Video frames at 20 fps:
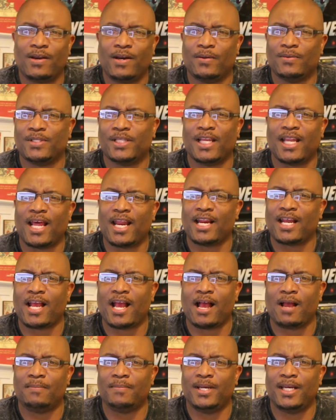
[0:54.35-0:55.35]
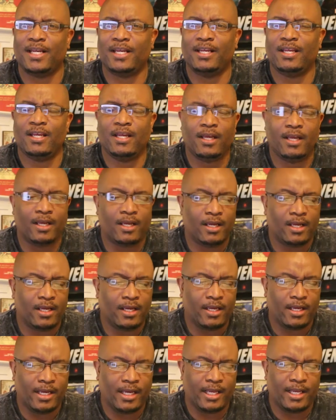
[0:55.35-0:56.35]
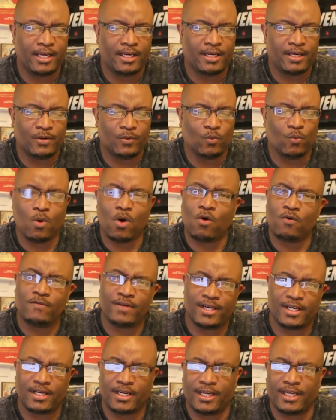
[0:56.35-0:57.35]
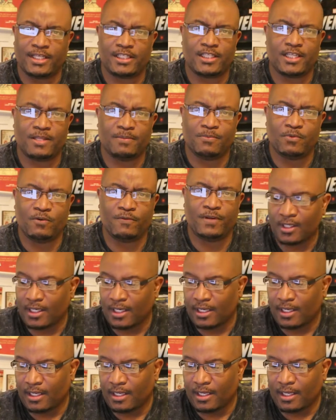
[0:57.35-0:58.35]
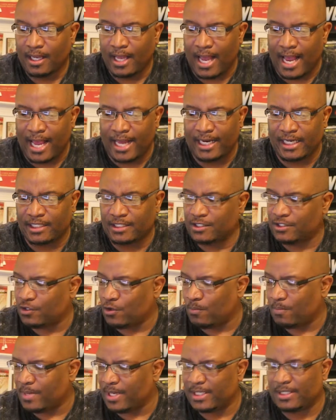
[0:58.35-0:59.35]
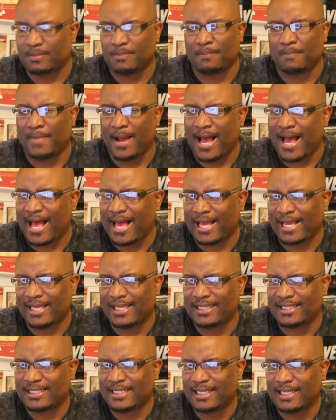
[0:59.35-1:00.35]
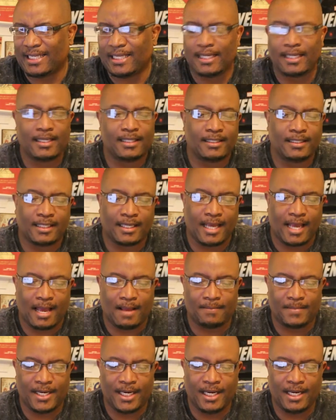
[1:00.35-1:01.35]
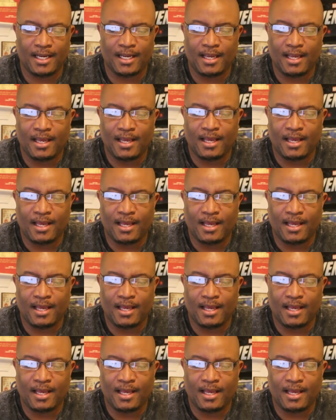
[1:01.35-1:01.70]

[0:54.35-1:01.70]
There was a lot of comedy and woven into the movie. I didn't so much mind the comedy.